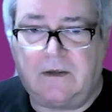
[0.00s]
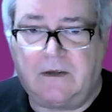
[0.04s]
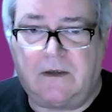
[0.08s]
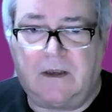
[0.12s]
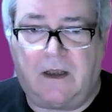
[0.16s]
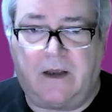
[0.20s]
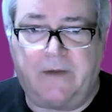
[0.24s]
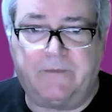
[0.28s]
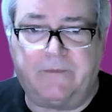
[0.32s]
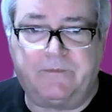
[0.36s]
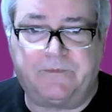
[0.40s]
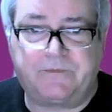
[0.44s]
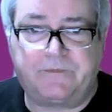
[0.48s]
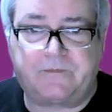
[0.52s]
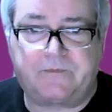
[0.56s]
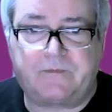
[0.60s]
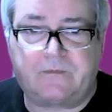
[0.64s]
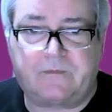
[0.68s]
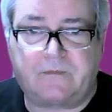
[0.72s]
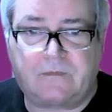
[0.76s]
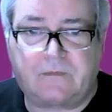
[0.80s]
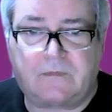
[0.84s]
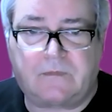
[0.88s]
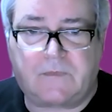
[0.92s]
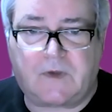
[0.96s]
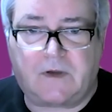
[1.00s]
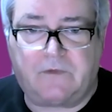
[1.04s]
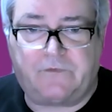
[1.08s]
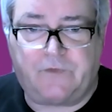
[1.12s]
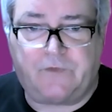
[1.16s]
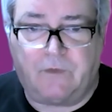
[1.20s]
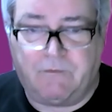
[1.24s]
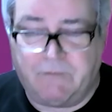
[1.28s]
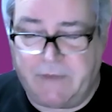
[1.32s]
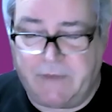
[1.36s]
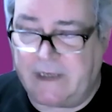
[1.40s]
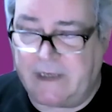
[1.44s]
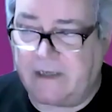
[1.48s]
um, for
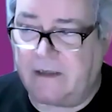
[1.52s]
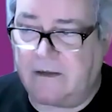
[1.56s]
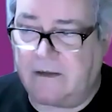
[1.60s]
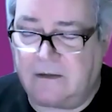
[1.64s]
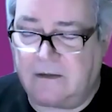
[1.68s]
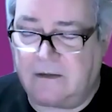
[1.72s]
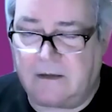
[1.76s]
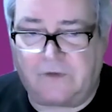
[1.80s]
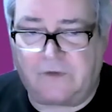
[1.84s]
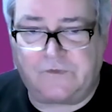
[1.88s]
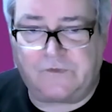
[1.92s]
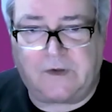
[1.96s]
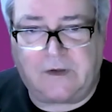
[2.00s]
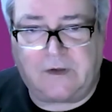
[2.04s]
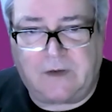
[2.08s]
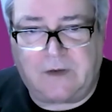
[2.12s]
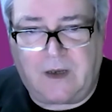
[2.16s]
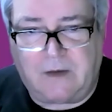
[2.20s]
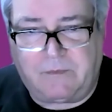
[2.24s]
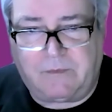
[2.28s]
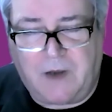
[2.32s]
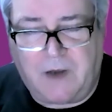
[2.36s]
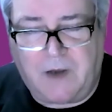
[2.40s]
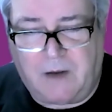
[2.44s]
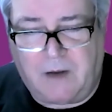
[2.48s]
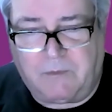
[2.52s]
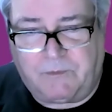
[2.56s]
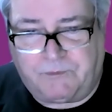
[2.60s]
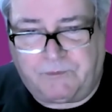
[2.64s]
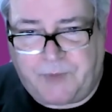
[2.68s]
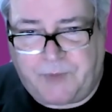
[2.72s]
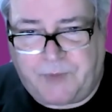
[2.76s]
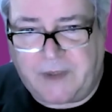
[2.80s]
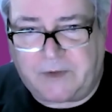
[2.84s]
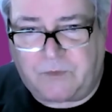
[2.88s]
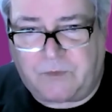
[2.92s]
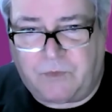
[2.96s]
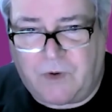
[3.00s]
me, that's a
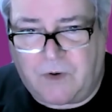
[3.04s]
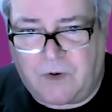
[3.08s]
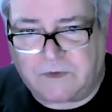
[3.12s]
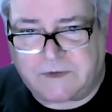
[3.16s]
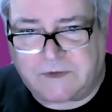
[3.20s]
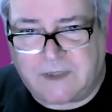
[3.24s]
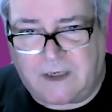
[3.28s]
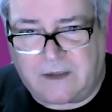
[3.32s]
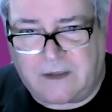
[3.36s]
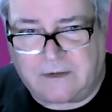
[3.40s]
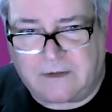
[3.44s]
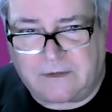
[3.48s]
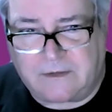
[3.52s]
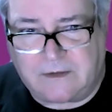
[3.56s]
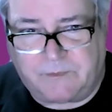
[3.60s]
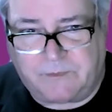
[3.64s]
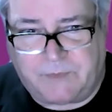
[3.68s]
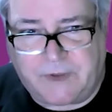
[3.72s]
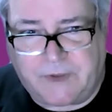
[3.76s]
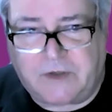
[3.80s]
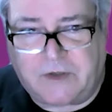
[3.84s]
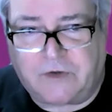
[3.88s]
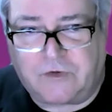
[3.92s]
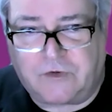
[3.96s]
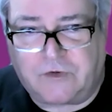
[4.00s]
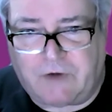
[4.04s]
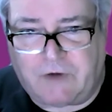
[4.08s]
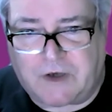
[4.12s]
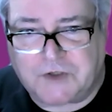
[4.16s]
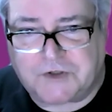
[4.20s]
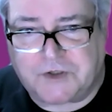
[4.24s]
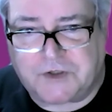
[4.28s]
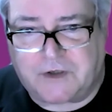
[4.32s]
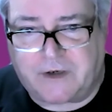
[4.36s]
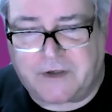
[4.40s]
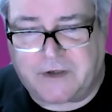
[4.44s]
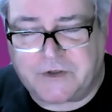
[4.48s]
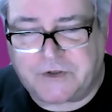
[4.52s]
big well done and a big
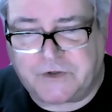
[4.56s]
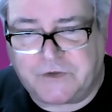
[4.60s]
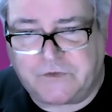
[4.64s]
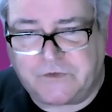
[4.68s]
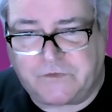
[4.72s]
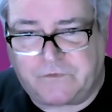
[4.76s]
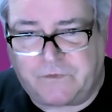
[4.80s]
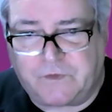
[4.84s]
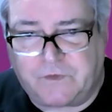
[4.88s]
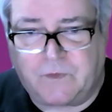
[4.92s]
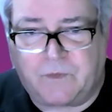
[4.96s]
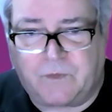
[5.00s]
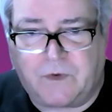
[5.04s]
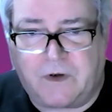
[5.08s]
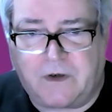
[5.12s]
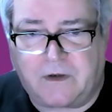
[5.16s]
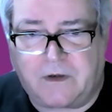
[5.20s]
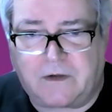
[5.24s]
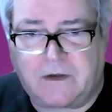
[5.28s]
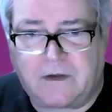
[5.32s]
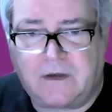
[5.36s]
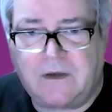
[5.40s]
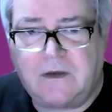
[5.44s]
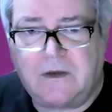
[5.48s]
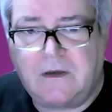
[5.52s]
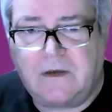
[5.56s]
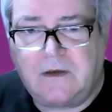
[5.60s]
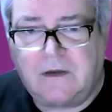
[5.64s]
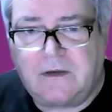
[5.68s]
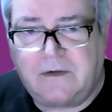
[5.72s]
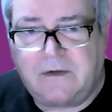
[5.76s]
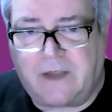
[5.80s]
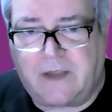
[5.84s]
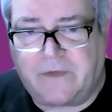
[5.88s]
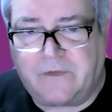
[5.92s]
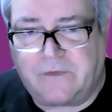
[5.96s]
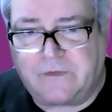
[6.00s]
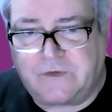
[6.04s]
congratulations for the work
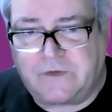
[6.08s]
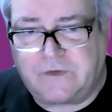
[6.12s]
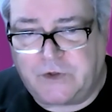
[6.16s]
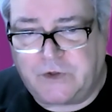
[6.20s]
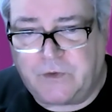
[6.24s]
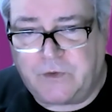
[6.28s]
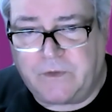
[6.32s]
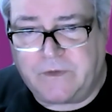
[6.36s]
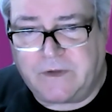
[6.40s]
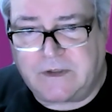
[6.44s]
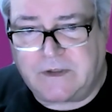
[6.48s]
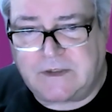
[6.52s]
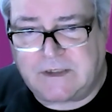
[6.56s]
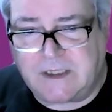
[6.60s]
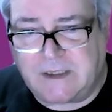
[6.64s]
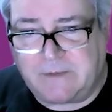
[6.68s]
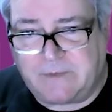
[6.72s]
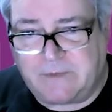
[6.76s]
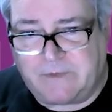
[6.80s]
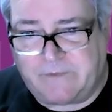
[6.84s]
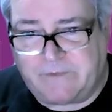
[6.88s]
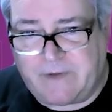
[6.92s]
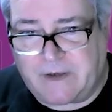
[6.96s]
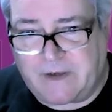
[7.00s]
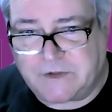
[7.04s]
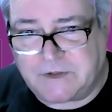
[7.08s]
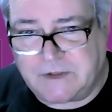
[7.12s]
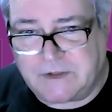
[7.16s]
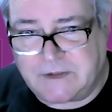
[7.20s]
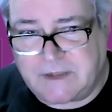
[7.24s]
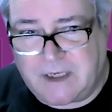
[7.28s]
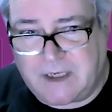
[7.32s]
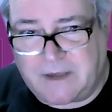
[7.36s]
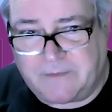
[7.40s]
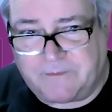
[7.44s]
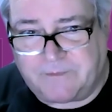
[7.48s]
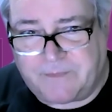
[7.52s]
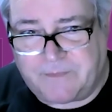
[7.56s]
that you and the team have actually
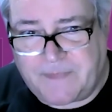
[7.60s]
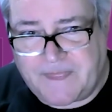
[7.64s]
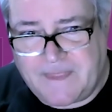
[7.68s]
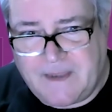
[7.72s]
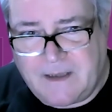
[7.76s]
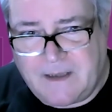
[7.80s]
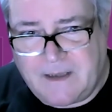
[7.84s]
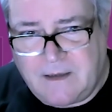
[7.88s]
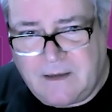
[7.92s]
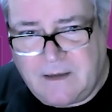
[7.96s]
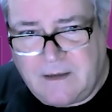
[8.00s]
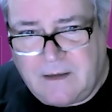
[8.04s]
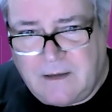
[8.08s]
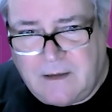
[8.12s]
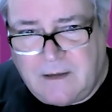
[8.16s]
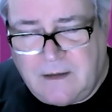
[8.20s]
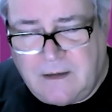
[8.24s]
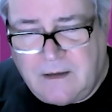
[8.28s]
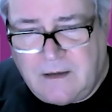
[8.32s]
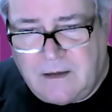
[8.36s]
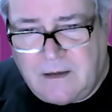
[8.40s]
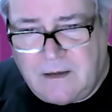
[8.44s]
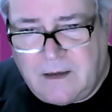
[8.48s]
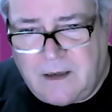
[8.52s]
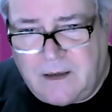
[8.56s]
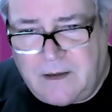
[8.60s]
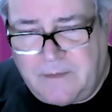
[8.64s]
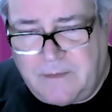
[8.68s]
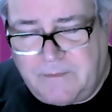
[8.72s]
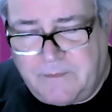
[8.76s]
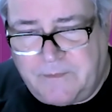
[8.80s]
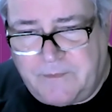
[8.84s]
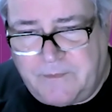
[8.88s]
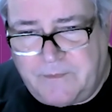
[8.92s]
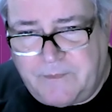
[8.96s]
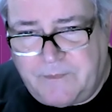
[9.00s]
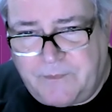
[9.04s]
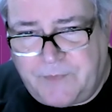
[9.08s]
done.
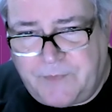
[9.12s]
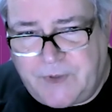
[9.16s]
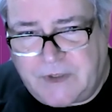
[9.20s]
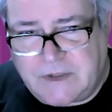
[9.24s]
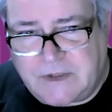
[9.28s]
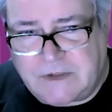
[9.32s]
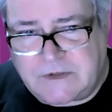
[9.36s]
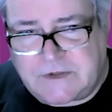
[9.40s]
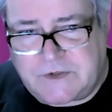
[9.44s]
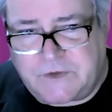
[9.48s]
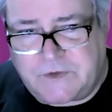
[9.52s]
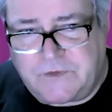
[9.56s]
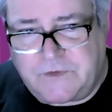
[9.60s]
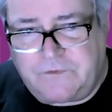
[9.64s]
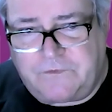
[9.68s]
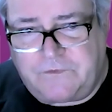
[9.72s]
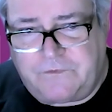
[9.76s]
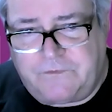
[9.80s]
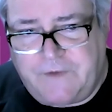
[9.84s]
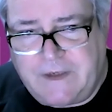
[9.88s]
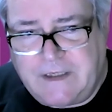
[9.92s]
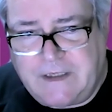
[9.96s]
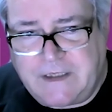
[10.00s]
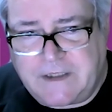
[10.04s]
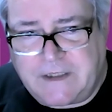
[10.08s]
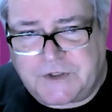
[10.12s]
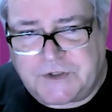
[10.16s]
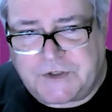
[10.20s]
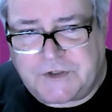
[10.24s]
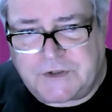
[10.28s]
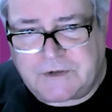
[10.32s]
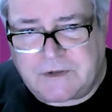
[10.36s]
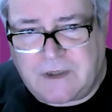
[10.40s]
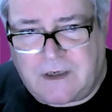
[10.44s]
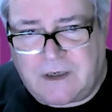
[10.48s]
But to finish,